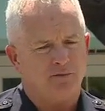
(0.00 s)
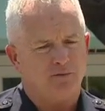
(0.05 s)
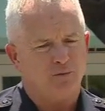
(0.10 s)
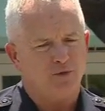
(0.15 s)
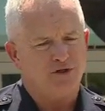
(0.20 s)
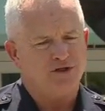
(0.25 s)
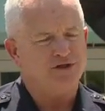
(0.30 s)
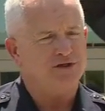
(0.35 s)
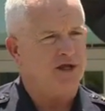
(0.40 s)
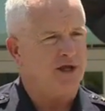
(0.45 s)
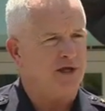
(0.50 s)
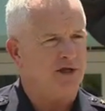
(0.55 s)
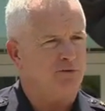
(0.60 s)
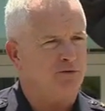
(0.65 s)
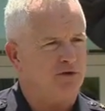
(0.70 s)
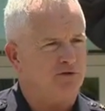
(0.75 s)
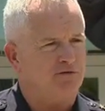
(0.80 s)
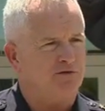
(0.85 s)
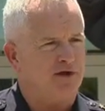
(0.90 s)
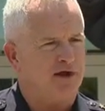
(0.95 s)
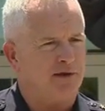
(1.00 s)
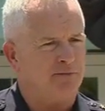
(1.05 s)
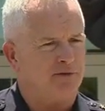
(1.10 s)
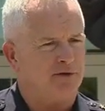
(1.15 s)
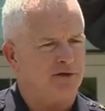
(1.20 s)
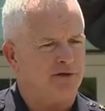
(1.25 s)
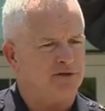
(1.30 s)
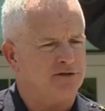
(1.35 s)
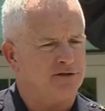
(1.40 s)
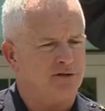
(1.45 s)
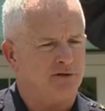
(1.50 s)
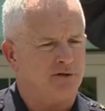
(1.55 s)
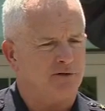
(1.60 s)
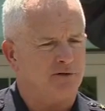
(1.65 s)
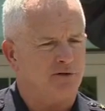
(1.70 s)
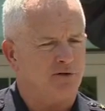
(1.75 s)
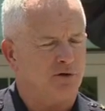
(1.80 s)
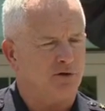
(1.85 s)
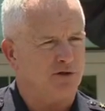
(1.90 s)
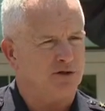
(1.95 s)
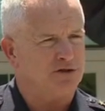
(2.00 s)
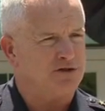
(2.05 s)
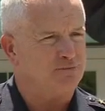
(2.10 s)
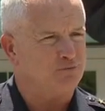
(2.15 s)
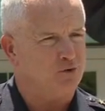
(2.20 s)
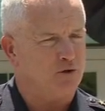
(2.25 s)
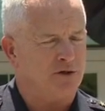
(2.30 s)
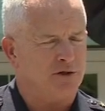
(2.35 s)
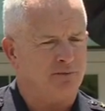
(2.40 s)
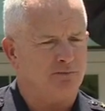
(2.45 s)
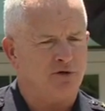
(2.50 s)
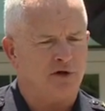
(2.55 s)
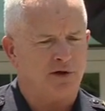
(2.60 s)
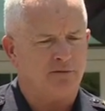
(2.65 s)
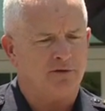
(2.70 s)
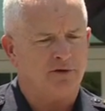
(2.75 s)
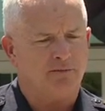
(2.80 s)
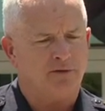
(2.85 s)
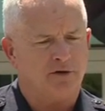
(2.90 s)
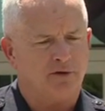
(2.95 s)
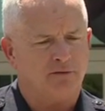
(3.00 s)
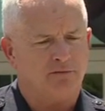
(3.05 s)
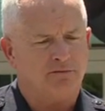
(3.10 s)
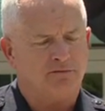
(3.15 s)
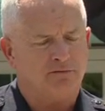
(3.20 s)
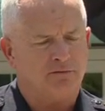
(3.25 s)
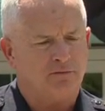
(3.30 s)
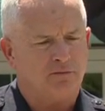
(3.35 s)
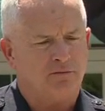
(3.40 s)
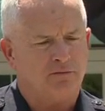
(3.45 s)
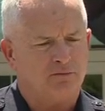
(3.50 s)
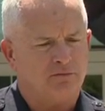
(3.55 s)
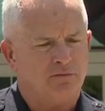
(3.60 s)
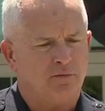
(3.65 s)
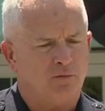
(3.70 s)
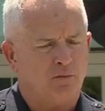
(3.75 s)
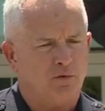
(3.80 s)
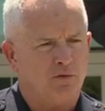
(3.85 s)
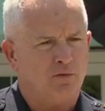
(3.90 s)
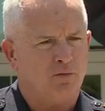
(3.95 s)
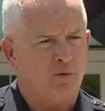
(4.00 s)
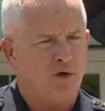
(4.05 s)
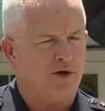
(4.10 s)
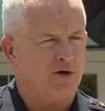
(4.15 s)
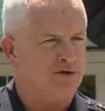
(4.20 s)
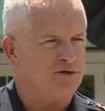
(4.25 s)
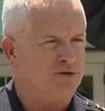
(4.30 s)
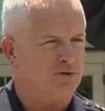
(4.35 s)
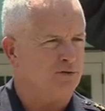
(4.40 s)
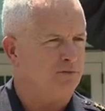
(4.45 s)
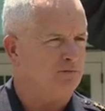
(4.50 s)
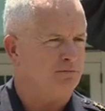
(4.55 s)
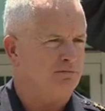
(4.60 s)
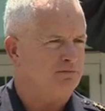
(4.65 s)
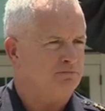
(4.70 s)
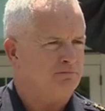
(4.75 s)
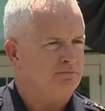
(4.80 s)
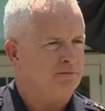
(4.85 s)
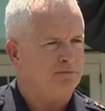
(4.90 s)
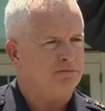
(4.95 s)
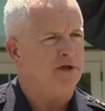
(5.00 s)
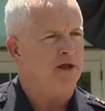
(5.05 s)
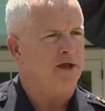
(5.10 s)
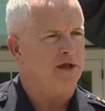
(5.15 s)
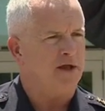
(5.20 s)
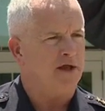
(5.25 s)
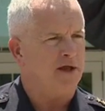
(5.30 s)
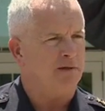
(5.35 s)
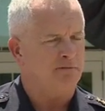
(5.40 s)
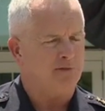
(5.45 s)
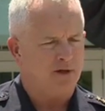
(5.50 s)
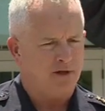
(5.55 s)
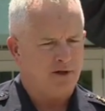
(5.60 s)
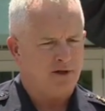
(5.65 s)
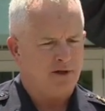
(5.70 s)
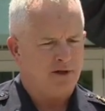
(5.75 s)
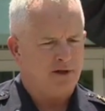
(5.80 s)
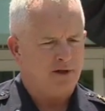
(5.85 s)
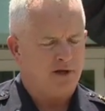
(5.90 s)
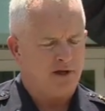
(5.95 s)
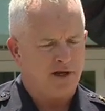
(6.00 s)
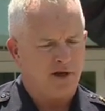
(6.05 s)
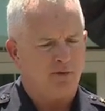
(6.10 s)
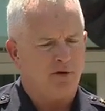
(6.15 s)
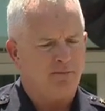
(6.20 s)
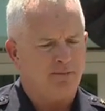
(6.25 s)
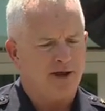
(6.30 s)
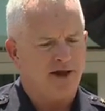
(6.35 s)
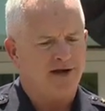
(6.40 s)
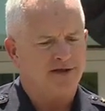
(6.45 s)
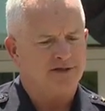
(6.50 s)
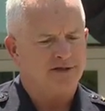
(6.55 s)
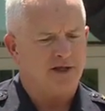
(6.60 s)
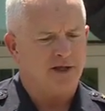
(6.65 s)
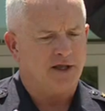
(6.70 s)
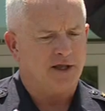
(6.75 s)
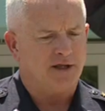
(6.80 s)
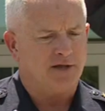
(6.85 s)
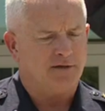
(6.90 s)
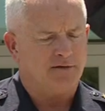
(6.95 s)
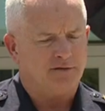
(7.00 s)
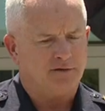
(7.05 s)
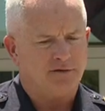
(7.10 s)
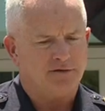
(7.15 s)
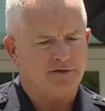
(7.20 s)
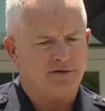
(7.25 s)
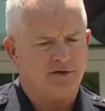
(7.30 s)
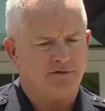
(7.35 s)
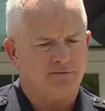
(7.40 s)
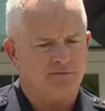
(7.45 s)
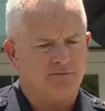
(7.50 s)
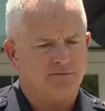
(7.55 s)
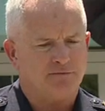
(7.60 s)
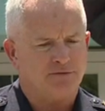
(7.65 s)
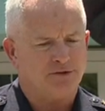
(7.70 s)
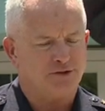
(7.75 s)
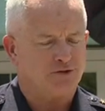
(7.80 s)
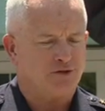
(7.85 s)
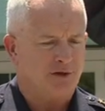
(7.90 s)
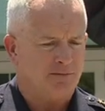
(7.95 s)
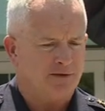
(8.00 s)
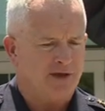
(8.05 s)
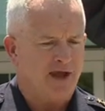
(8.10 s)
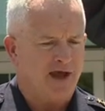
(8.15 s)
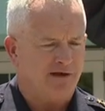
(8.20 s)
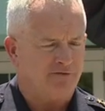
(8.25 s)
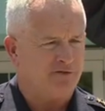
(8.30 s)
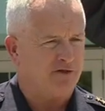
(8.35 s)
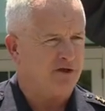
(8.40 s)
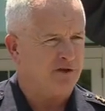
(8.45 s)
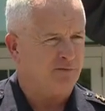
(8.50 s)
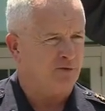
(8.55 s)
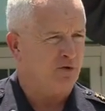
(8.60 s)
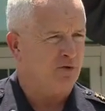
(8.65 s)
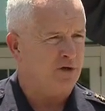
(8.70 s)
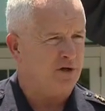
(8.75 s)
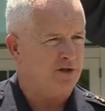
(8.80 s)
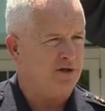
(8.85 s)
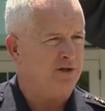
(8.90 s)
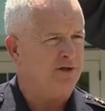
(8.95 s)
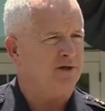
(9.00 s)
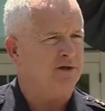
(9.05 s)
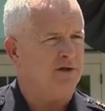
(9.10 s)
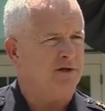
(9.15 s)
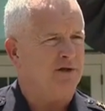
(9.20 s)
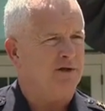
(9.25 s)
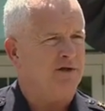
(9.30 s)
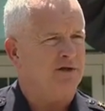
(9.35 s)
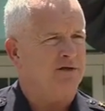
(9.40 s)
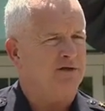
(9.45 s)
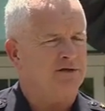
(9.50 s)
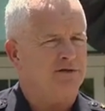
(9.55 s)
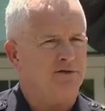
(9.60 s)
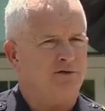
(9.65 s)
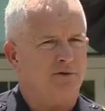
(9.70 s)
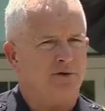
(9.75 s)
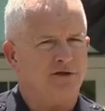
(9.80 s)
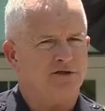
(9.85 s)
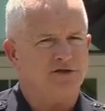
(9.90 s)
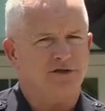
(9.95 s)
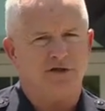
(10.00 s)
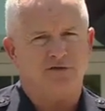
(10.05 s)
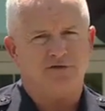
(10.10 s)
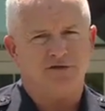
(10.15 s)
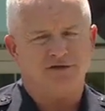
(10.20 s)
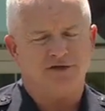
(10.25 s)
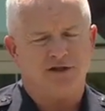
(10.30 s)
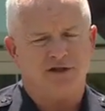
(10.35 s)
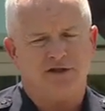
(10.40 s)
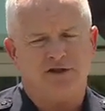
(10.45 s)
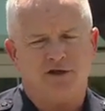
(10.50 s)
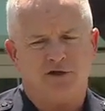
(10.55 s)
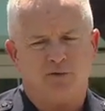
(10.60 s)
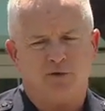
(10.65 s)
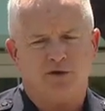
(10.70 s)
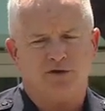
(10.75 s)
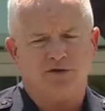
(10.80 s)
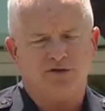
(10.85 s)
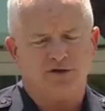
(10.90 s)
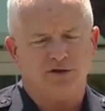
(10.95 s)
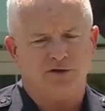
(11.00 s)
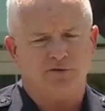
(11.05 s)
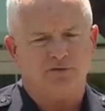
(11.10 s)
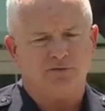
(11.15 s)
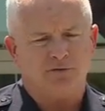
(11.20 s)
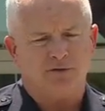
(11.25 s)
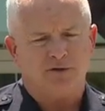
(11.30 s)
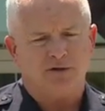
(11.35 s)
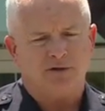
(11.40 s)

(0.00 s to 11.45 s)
We stayed with the family until early this morning, probably about 1 or 2 a.m. And I went back today to, just on behalf of the community, to see if there's anything we could do,